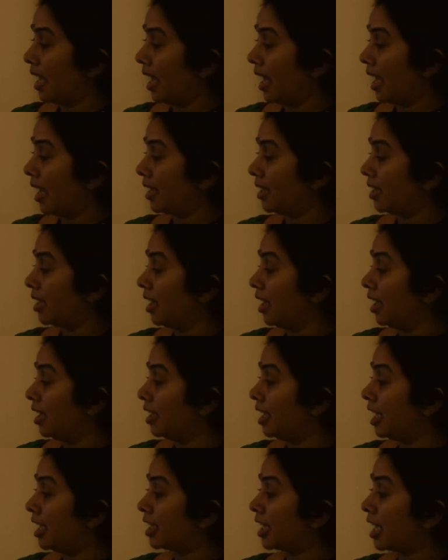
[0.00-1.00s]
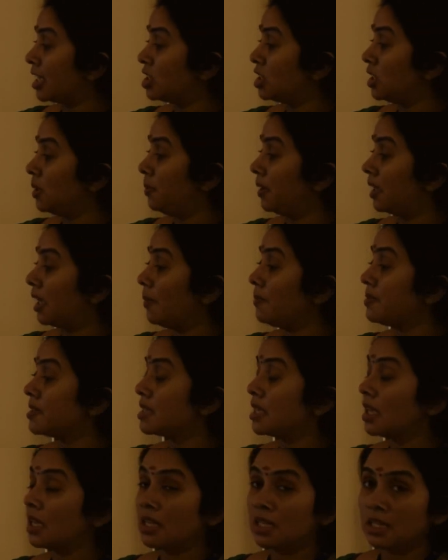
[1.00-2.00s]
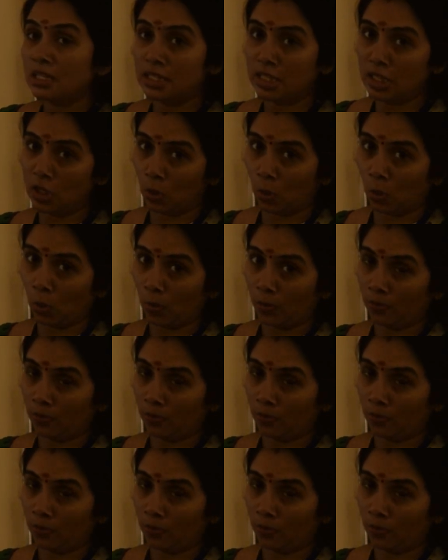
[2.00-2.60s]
and delta G becomes 0.